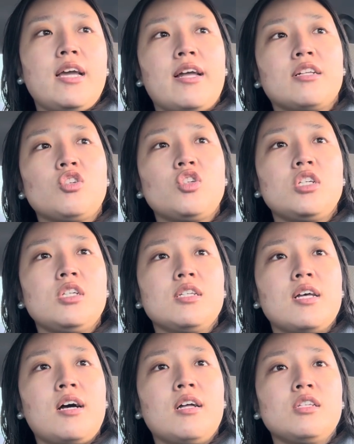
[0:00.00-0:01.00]
and she's
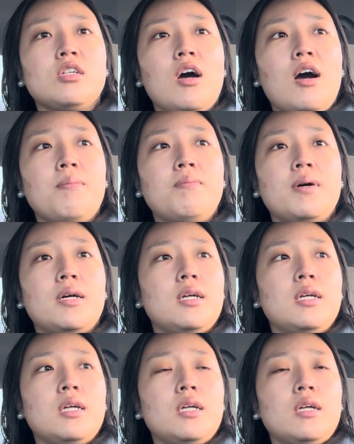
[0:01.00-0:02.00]
a top
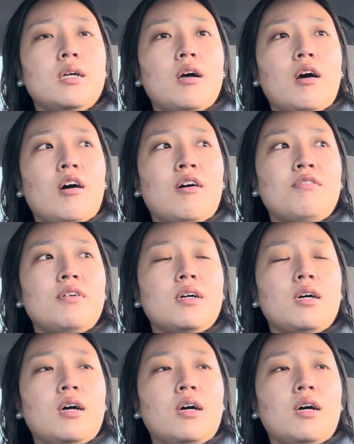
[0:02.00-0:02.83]
of